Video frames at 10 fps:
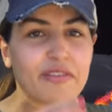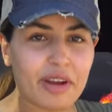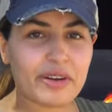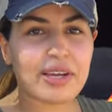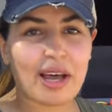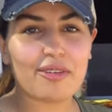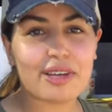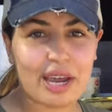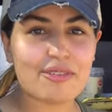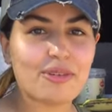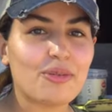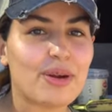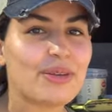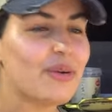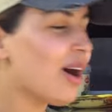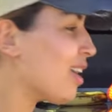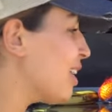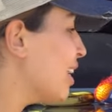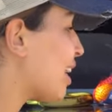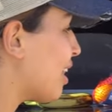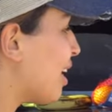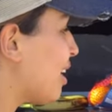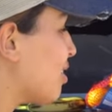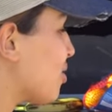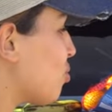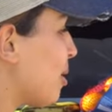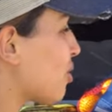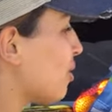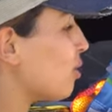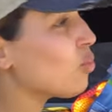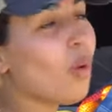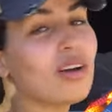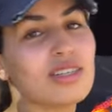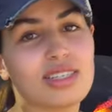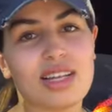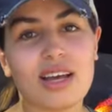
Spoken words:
very careful when you are cleaning, just to make sure that water is